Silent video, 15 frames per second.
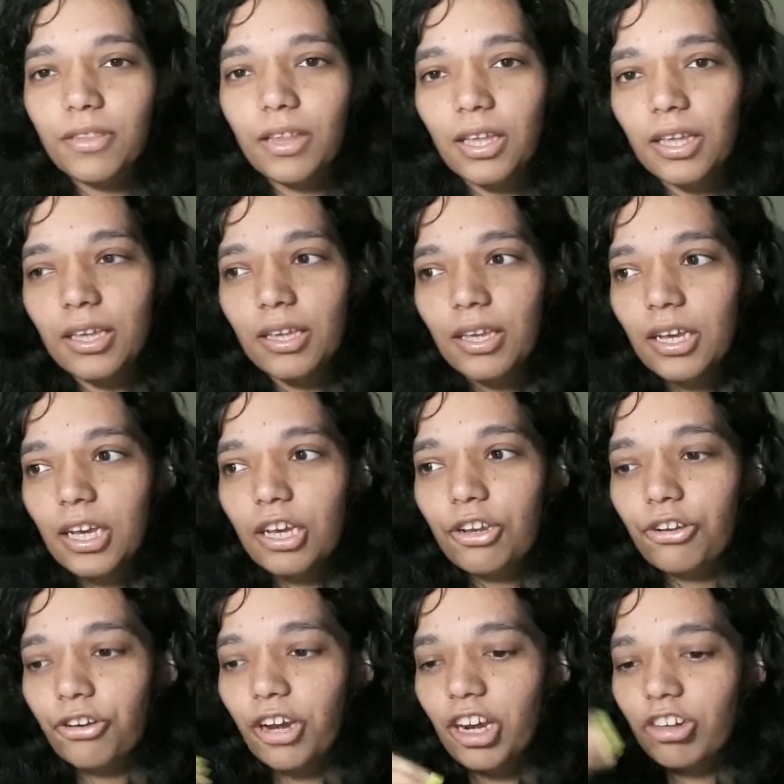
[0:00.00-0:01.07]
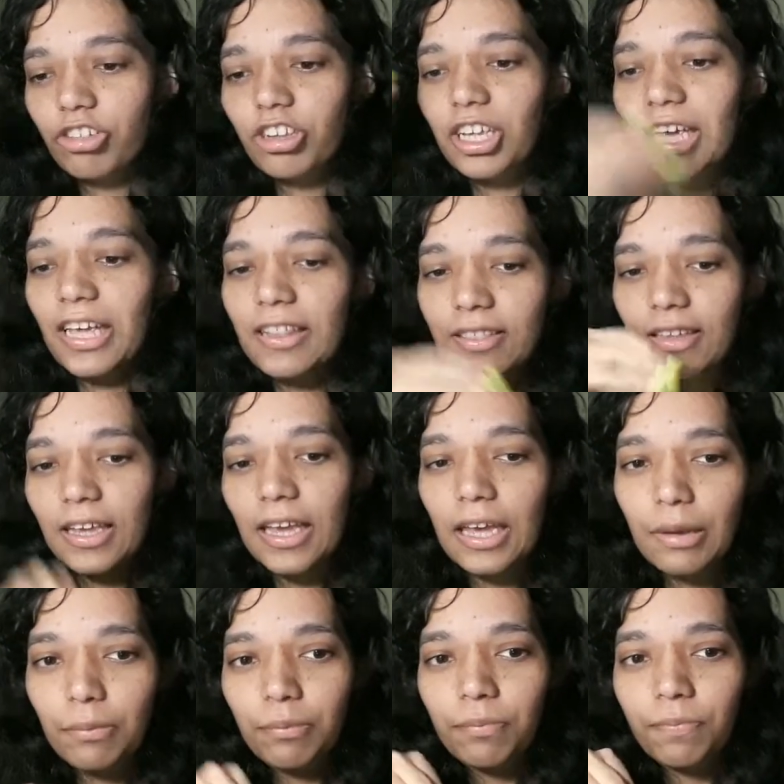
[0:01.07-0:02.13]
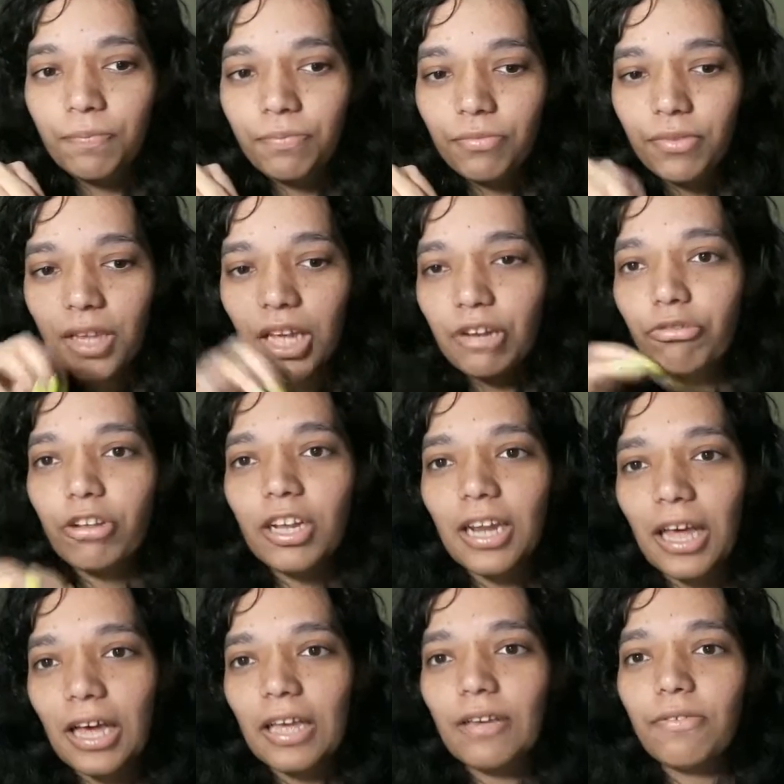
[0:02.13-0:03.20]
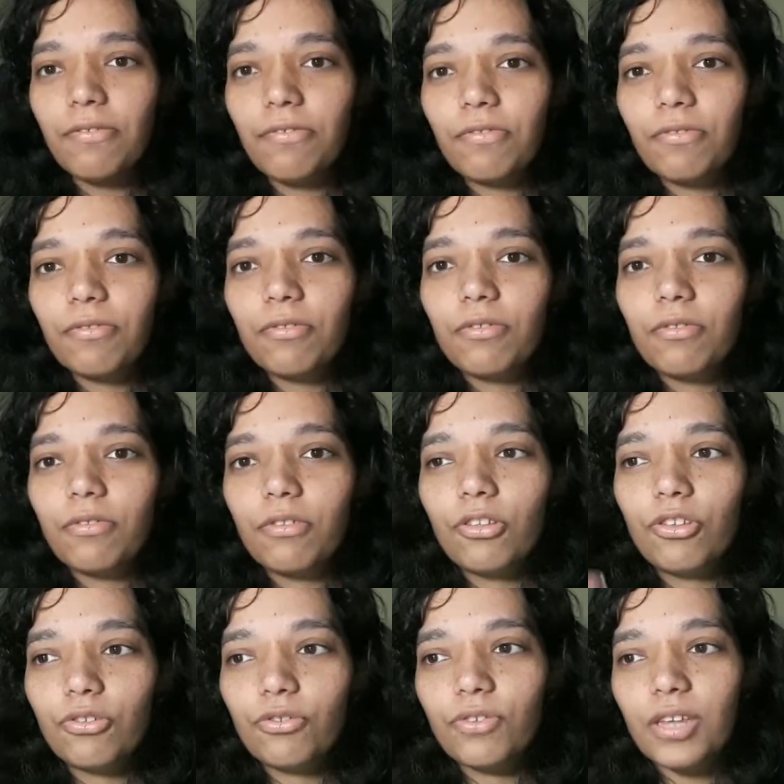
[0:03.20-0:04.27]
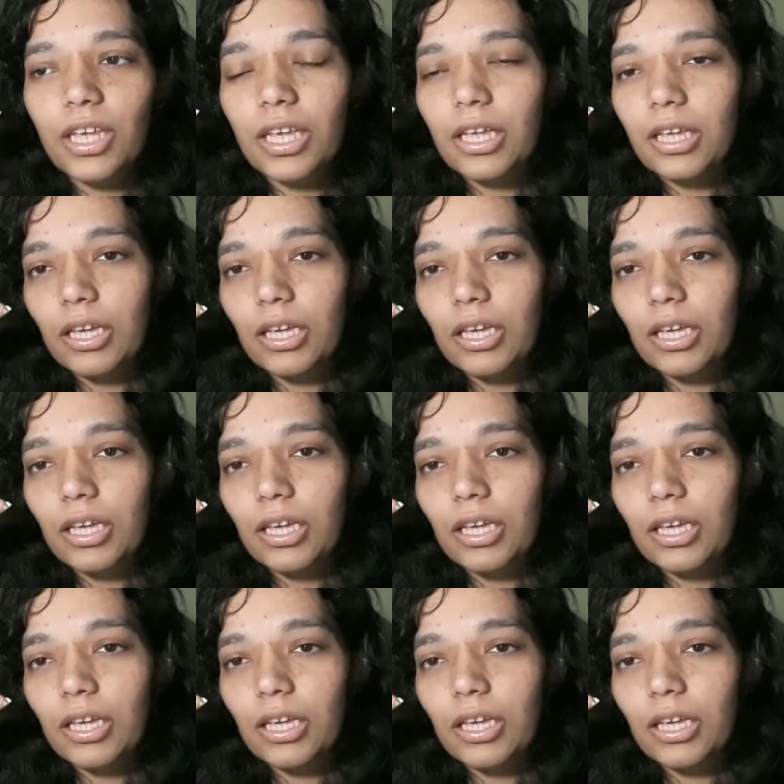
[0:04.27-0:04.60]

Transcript: Like, you're actually in the game in real life using